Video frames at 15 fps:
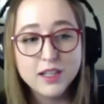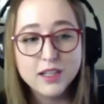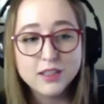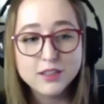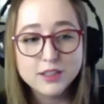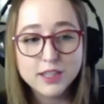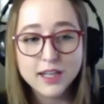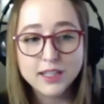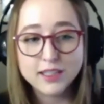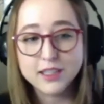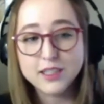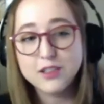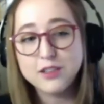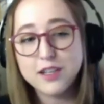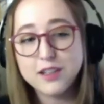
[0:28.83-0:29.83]
John, can
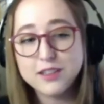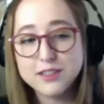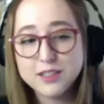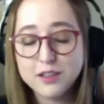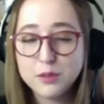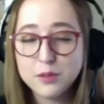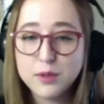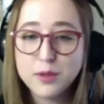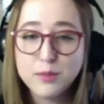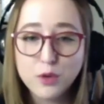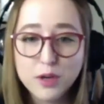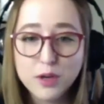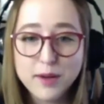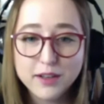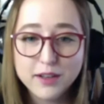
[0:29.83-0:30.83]
you tell us a little bit more
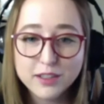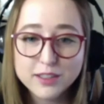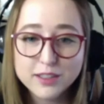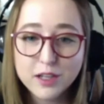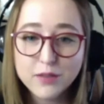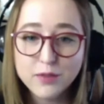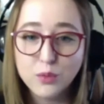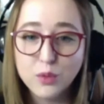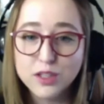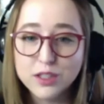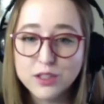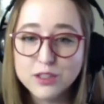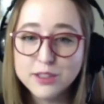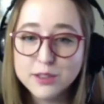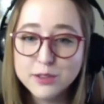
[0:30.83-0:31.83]
about yourself and what you
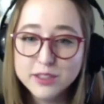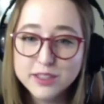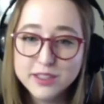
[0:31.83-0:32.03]
do?